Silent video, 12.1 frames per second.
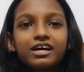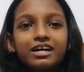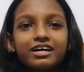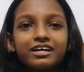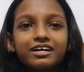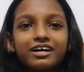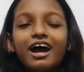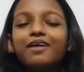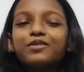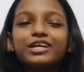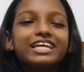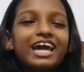I'm
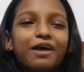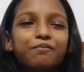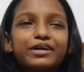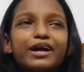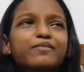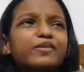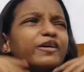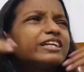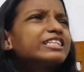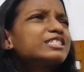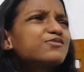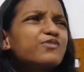really happy I'm going
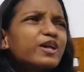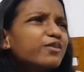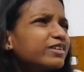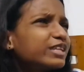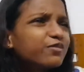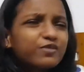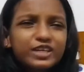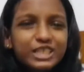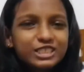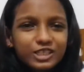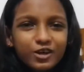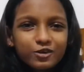this well with the
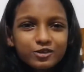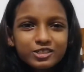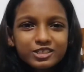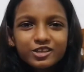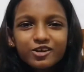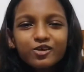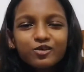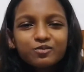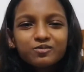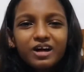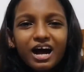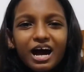videos. You
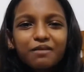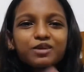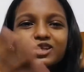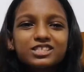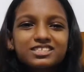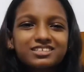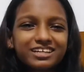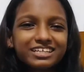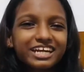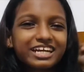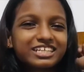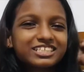know? I'm not studying
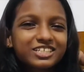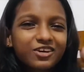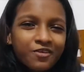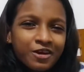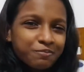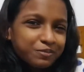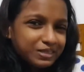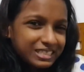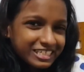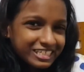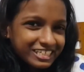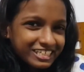any
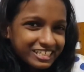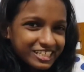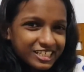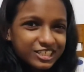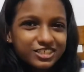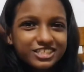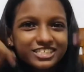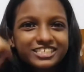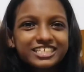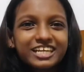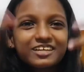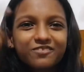script. Just
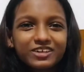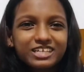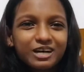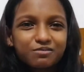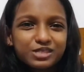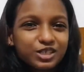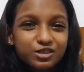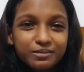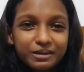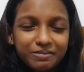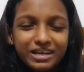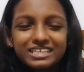telling what comes into my
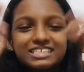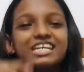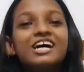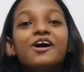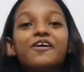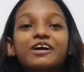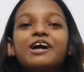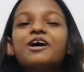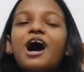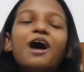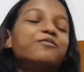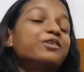mind. Okay,
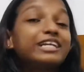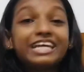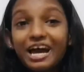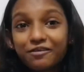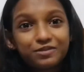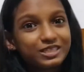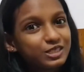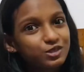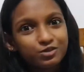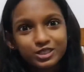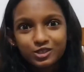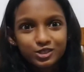I'm really happy these
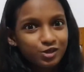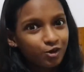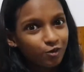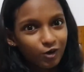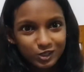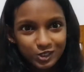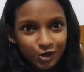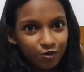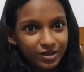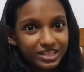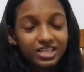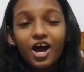videos go on so
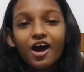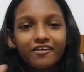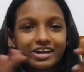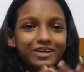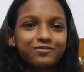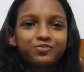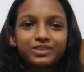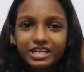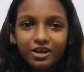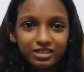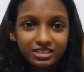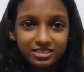well. Okay,
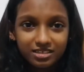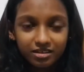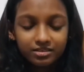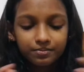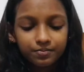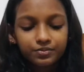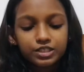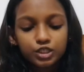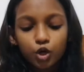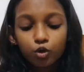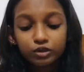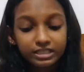now let's start.
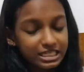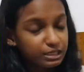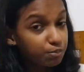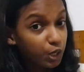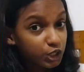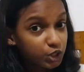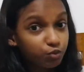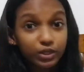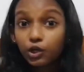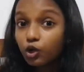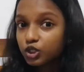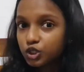So these books will
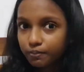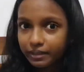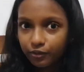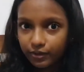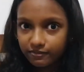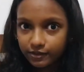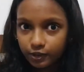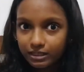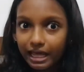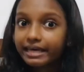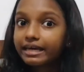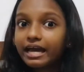also be reviewed
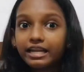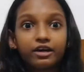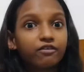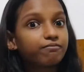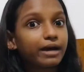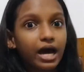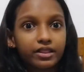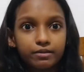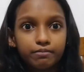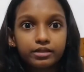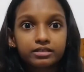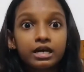like any of my other
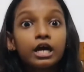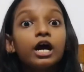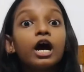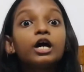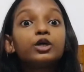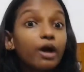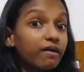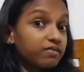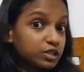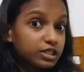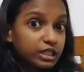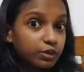books. You have
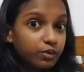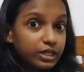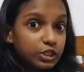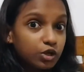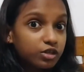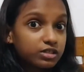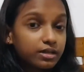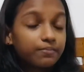to see the videos.